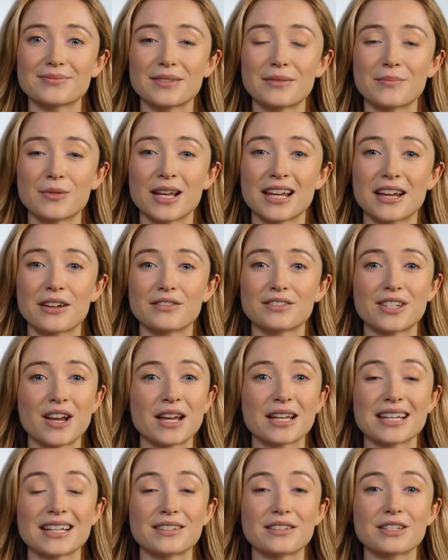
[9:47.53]
But if
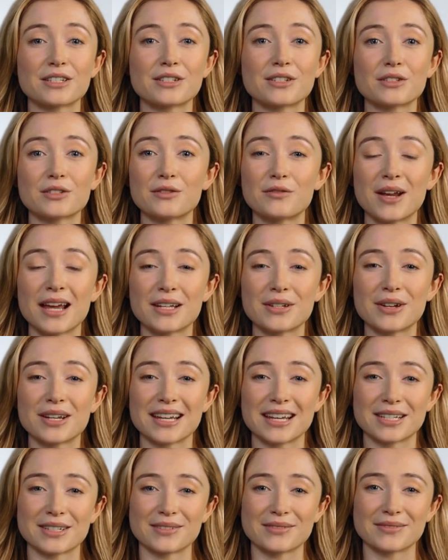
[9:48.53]
not configured
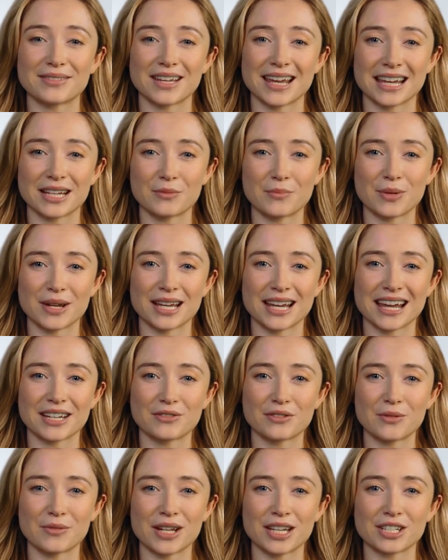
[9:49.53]
correctly, they can leak
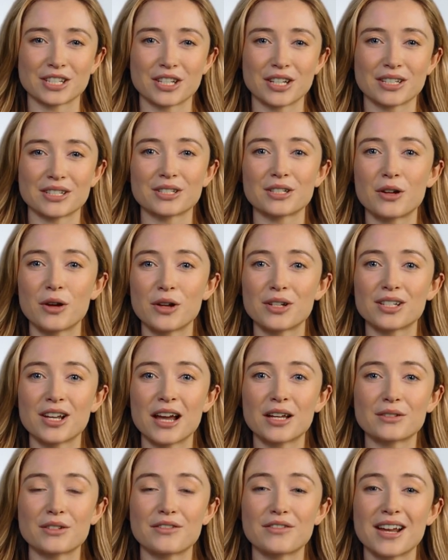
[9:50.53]
information or
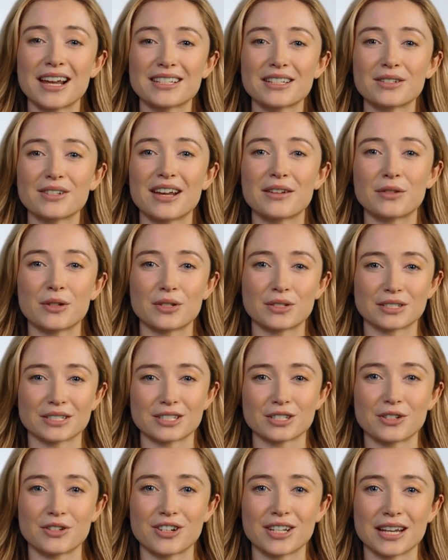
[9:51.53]
not provide the level of
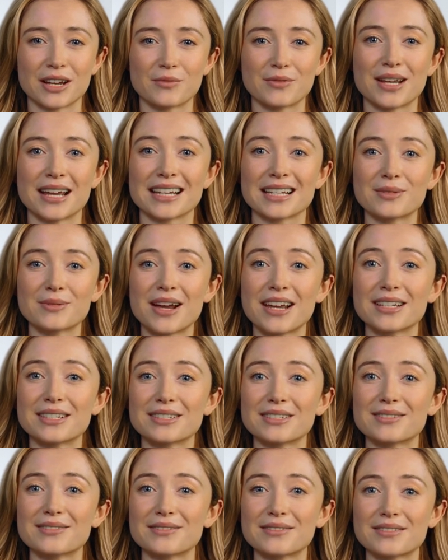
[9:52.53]
security we
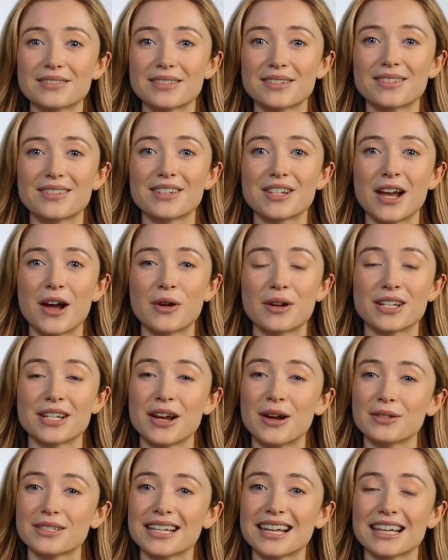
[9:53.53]
expect. Knowing
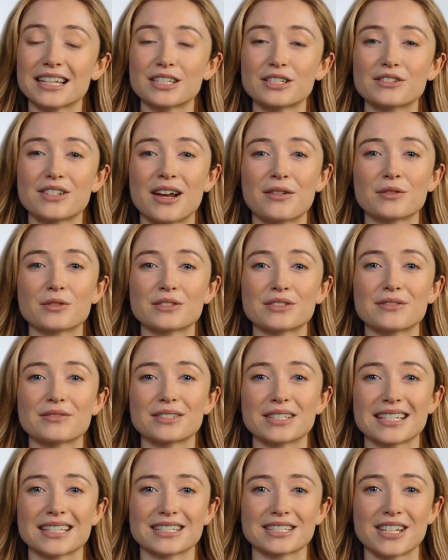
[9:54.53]
how data travels through
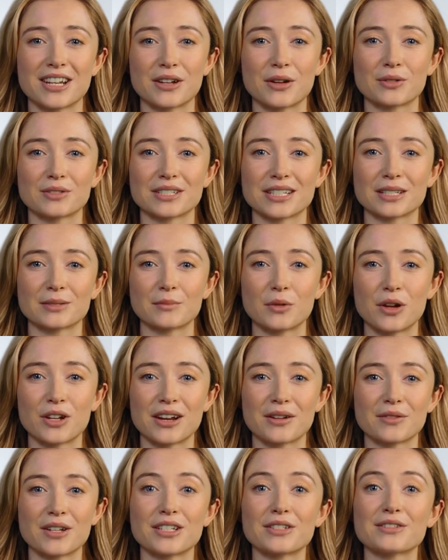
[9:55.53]
these tunnels is part
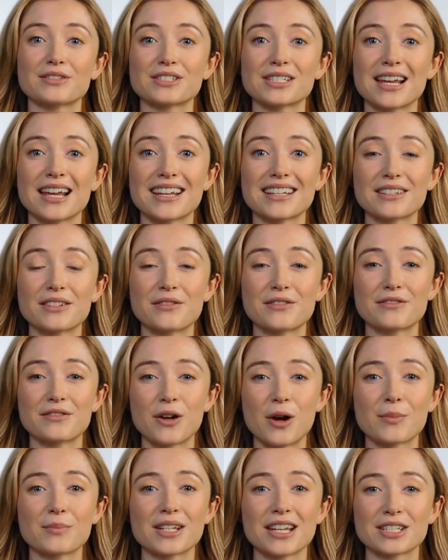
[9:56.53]
of understanding the
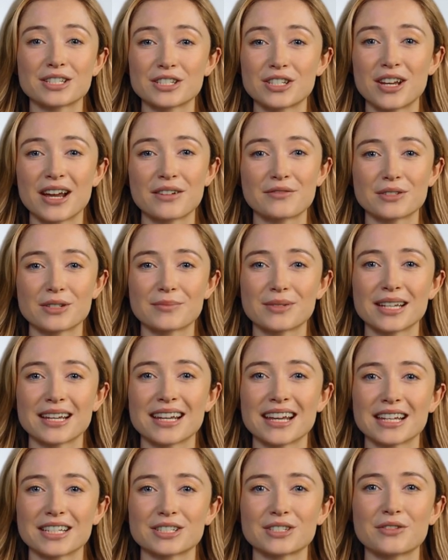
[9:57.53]
full picture of
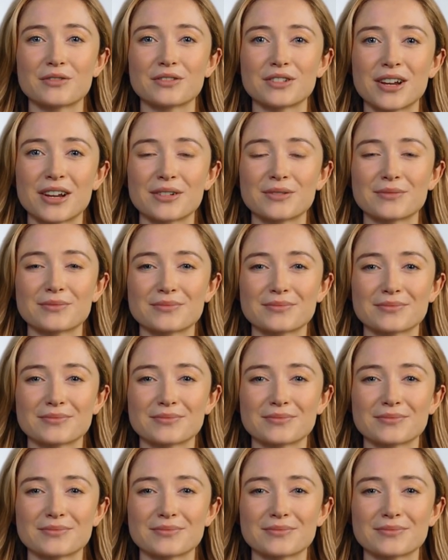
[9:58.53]
communication flow.